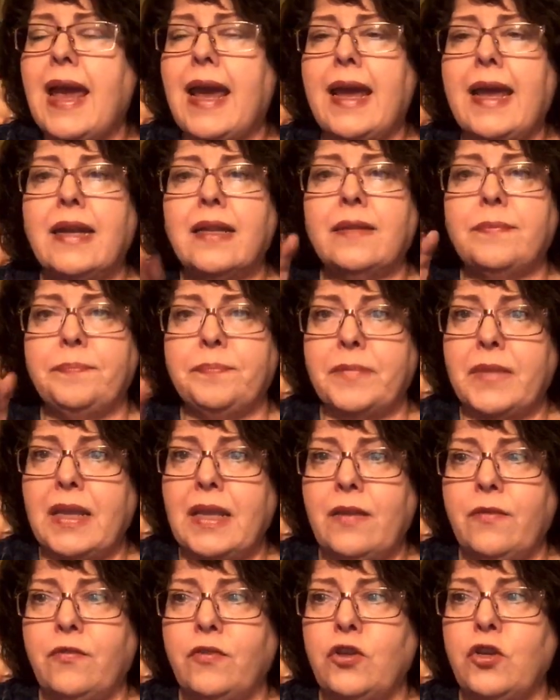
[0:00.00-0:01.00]
And
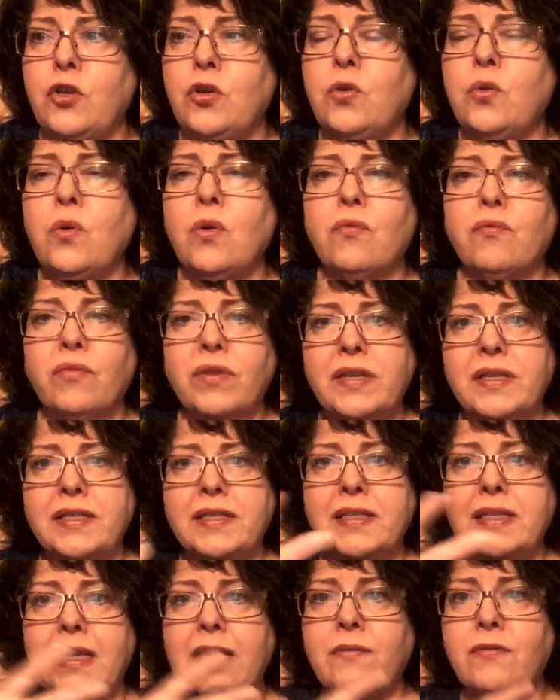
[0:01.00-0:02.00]
if you
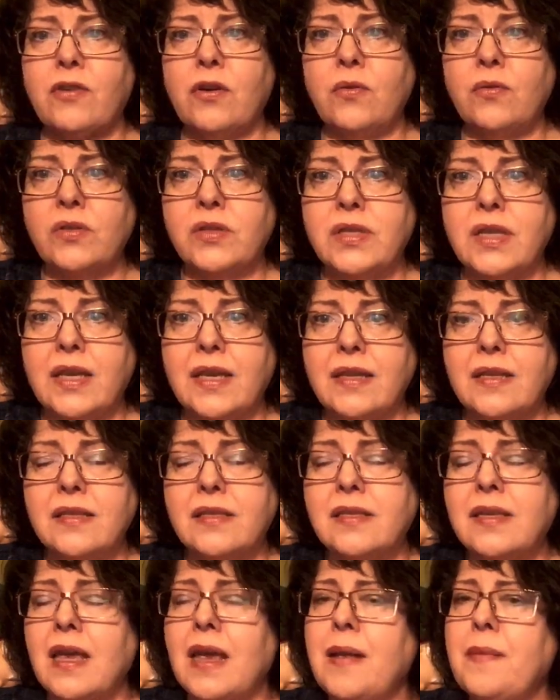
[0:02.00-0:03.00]
receive those
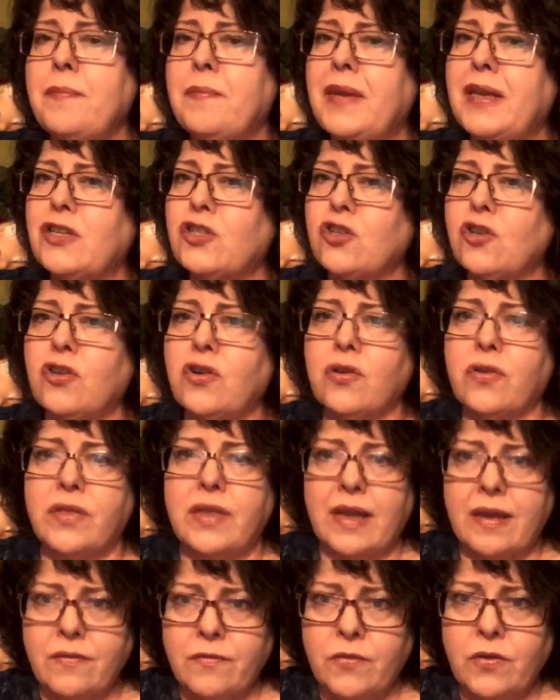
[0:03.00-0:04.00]
things, make sure you're
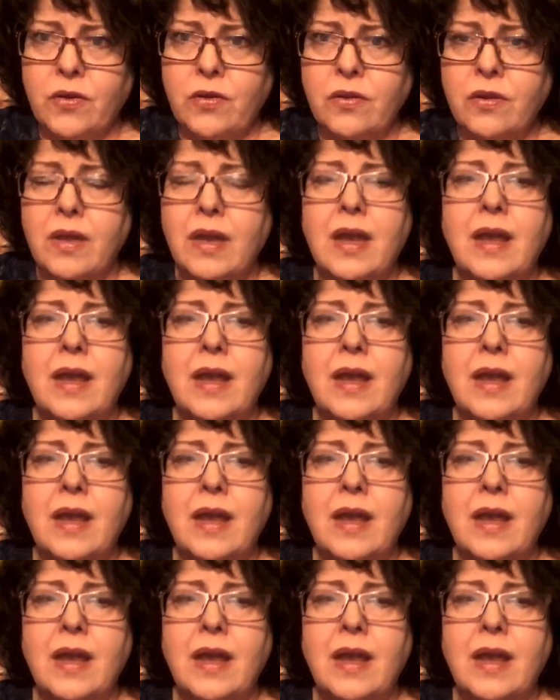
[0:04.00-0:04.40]
thankful.